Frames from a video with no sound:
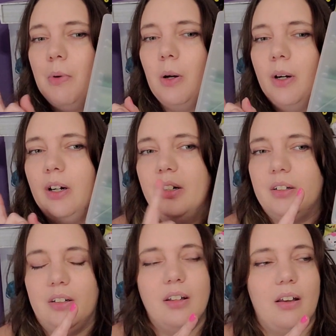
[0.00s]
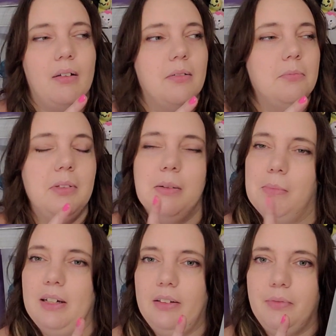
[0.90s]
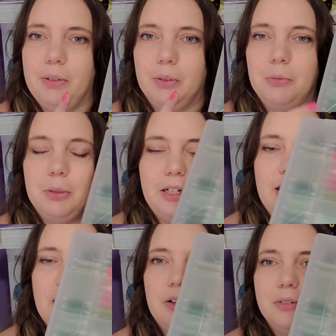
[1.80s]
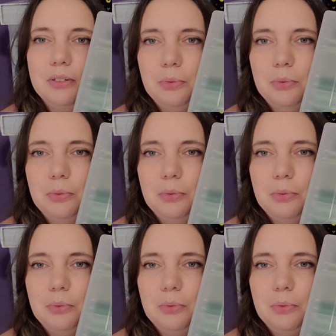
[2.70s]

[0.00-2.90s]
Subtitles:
are in my living room right now